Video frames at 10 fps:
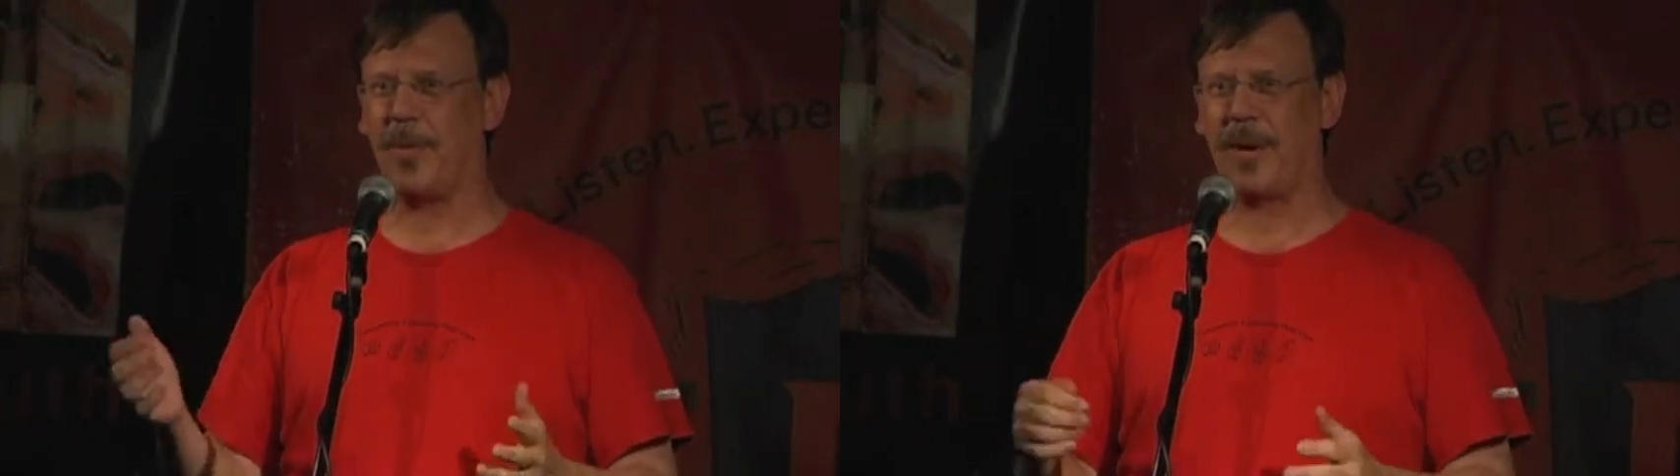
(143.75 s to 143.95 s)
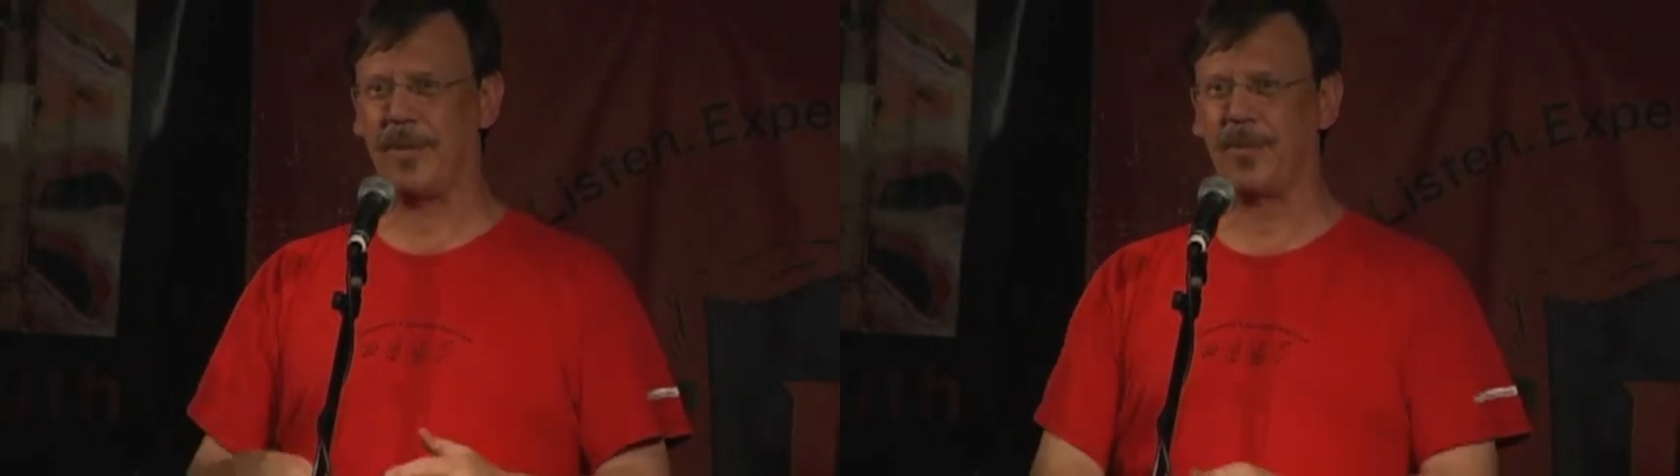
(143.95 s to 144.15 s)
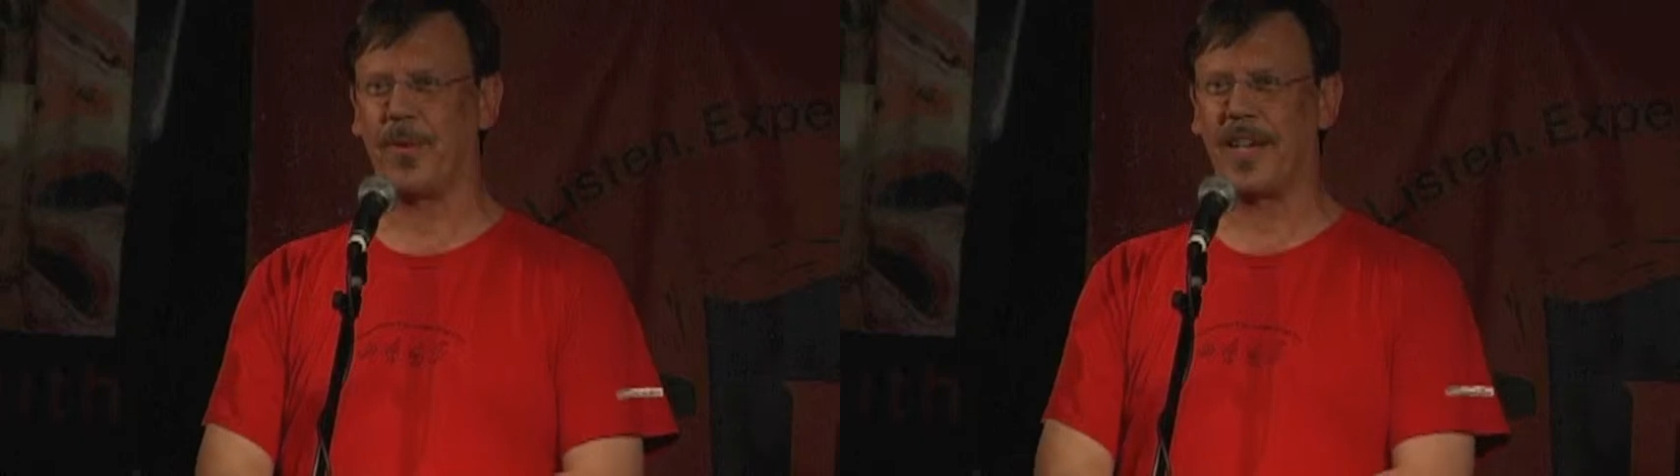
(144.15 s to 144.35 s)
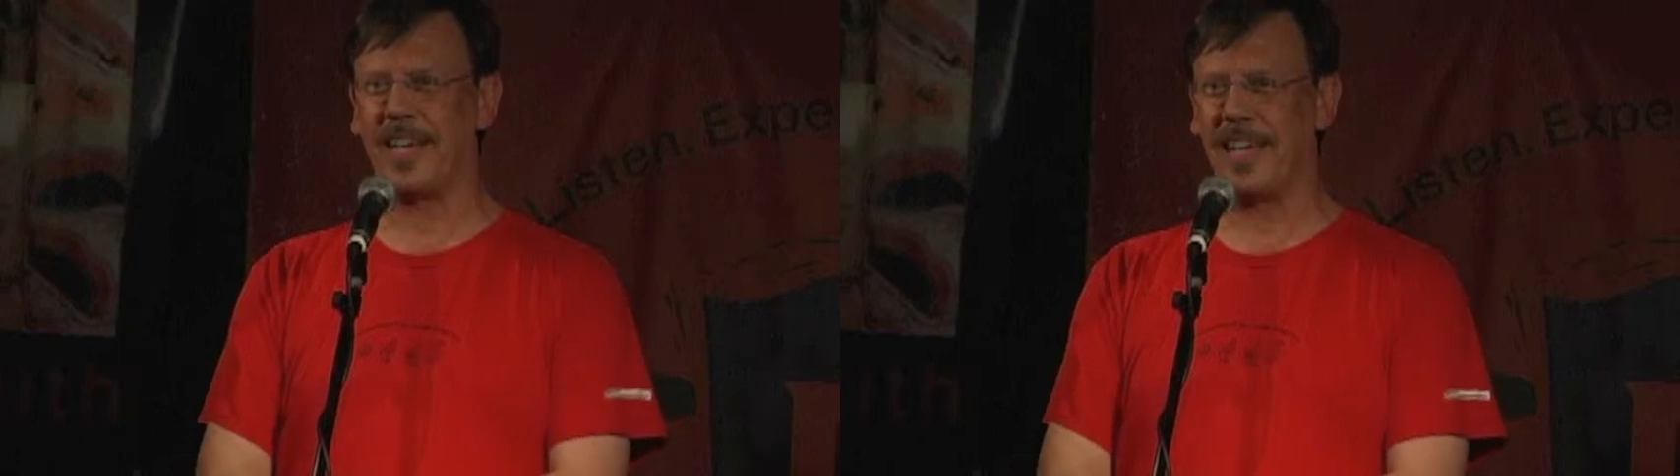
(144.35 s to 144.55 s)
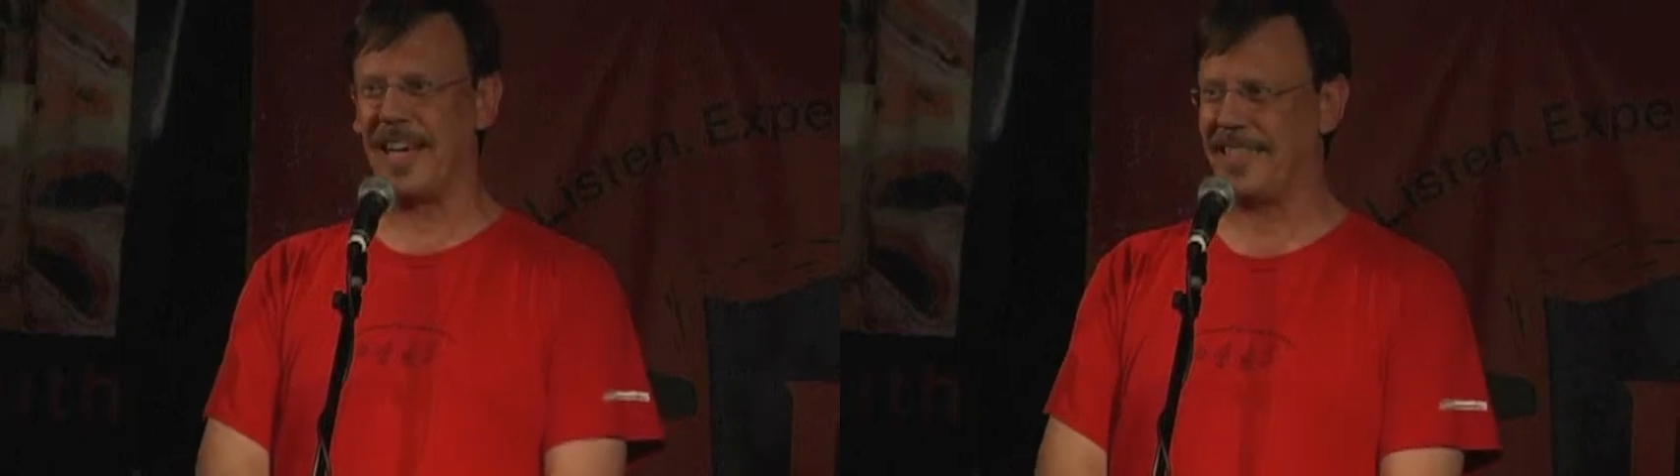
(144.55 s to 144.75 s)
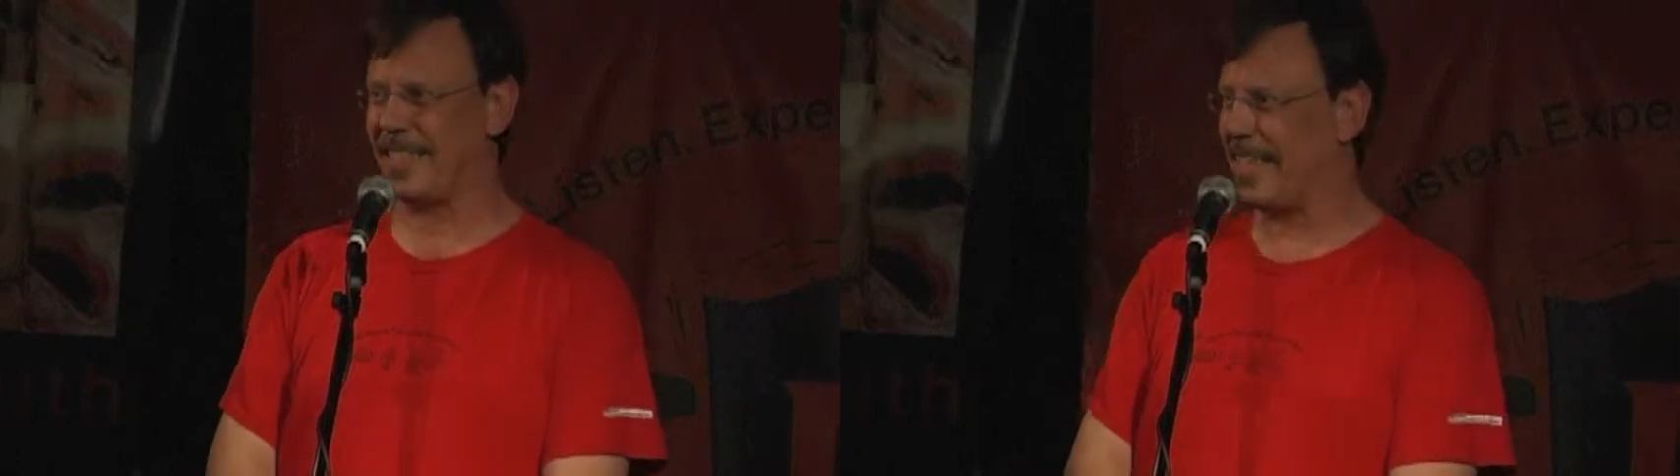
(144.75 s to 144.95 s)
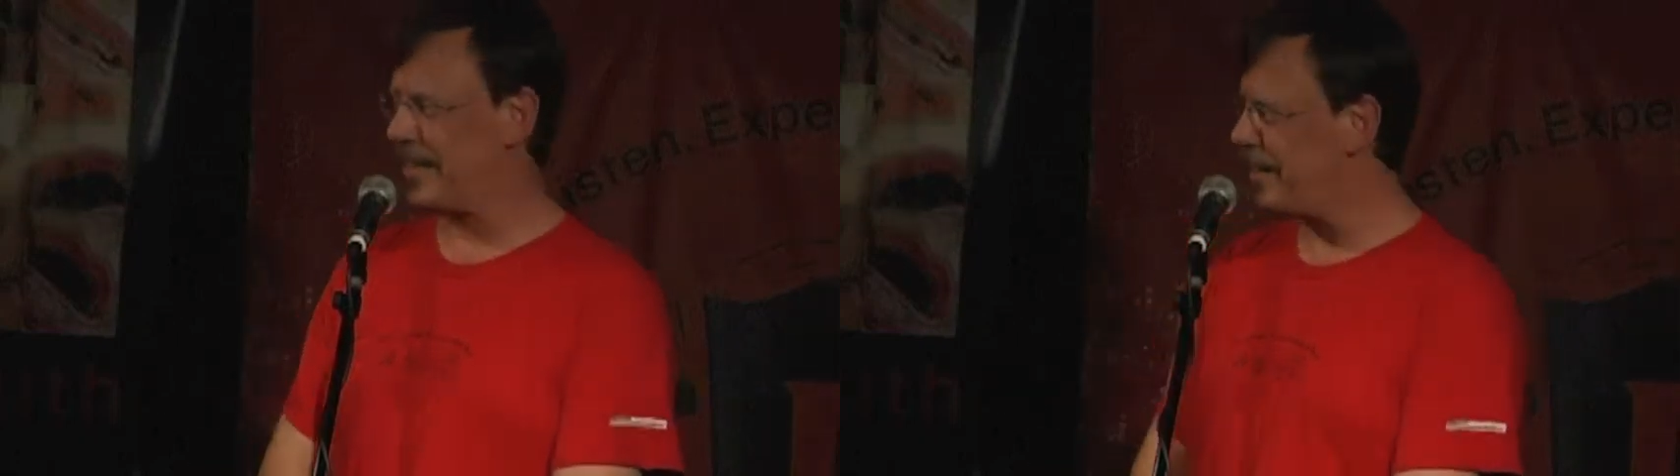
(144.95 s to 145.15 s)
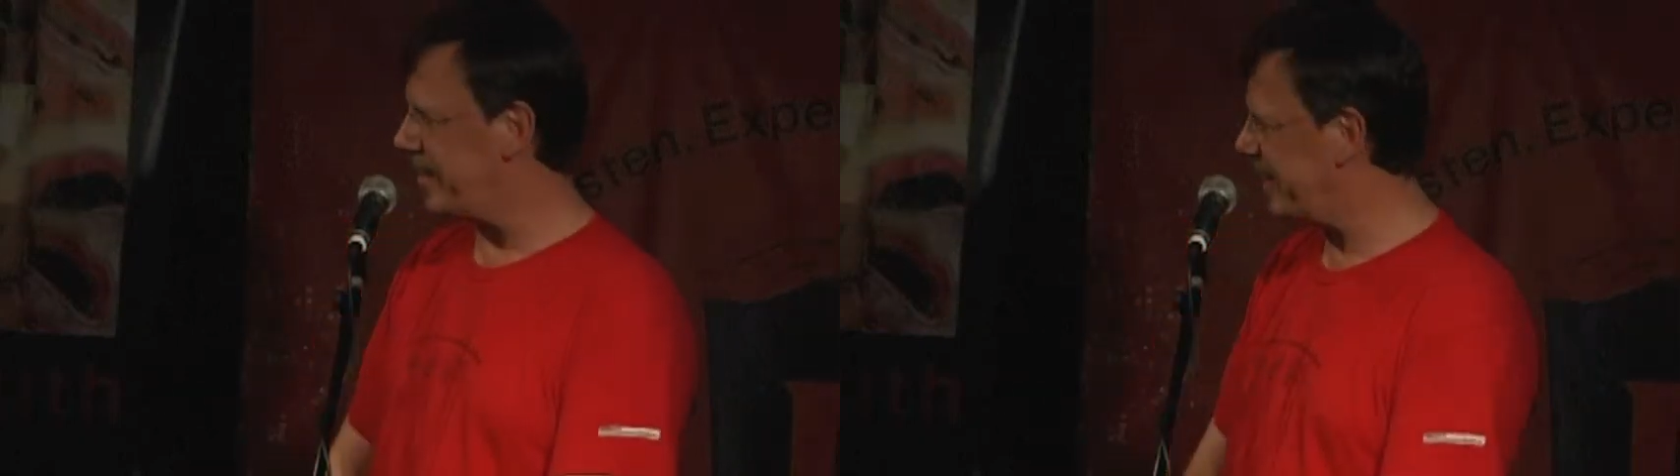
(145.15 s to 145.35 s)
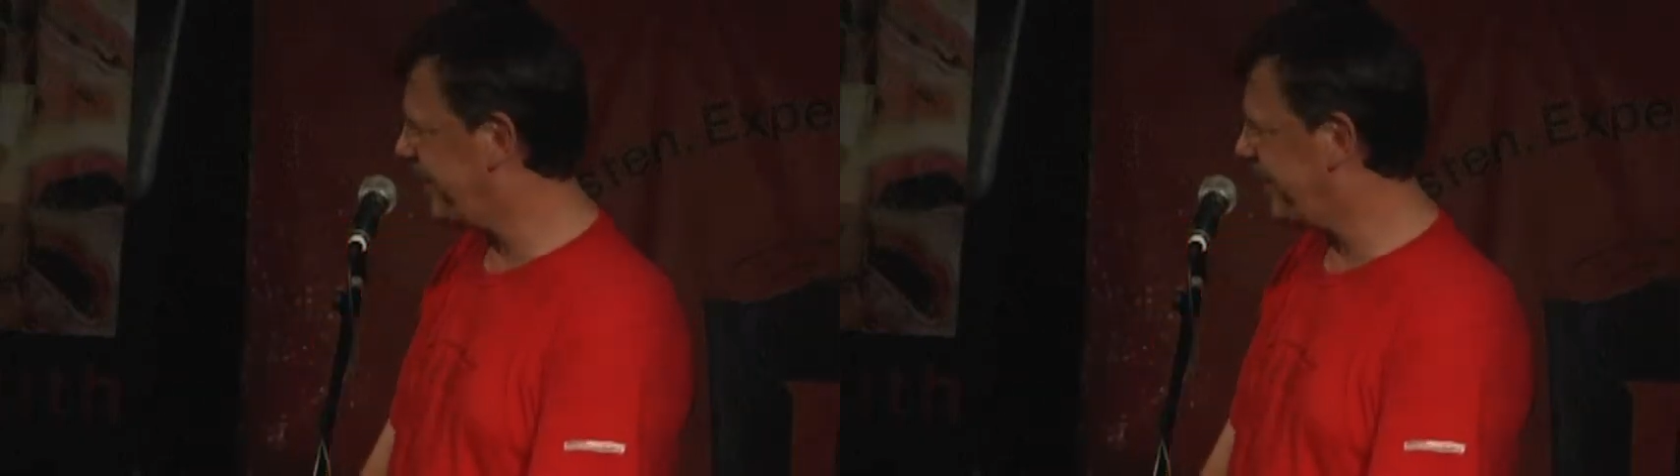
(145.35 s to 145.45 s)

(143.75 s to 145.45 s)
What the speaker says: where I was working nights, and I look,